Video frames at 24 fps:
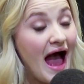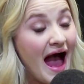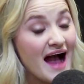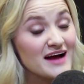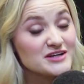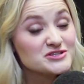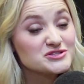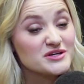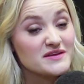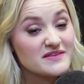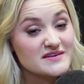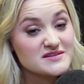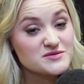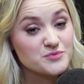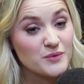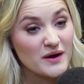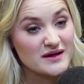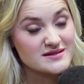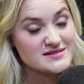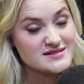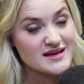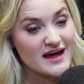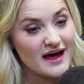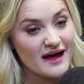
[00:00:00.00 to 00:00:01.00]
actually this
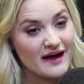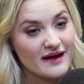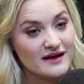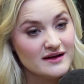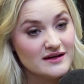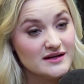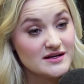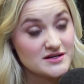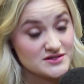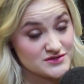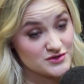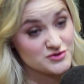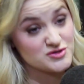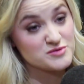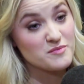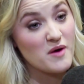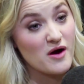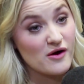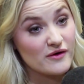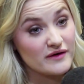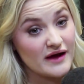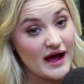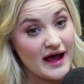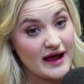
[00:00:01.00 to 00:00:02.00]
Wednesday, so
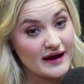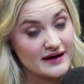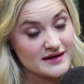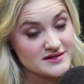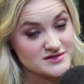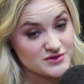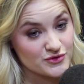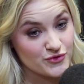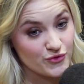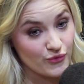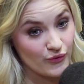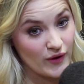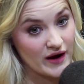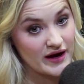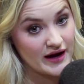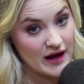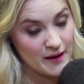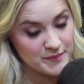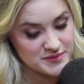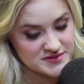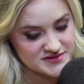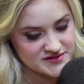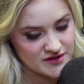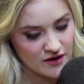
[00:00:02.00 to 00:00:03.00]
tomorrow night is a great
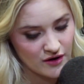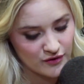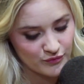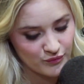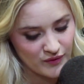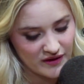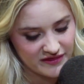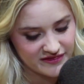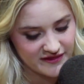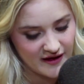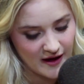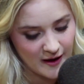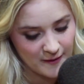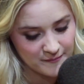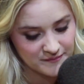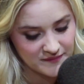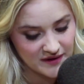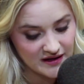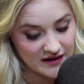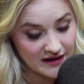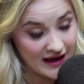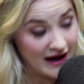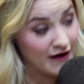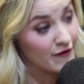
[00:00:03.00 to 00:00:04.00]
episode with
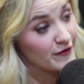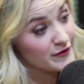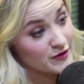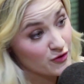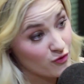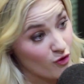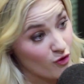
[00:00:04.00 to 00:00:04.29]
Erica